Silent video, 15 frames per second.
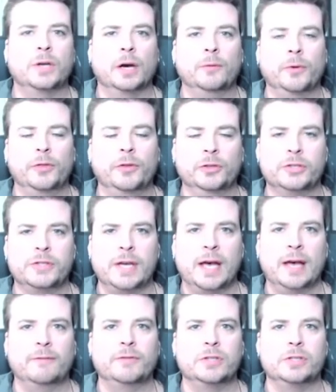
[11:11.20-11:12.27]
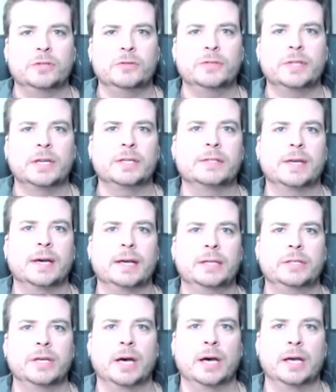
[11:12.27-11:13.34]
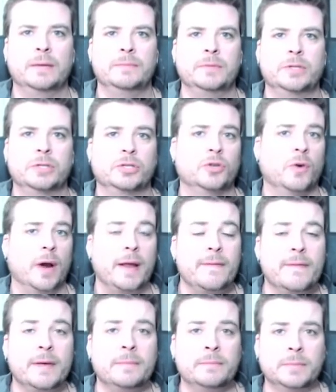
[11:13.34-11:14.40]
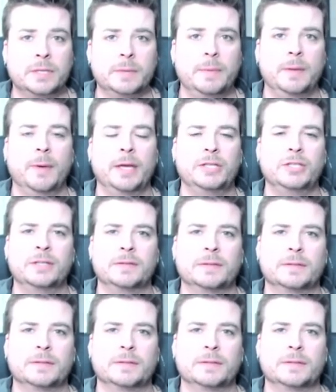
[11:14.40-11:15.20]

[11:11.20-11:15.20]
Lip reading: with your staff, do you set aside time to train them to be patient?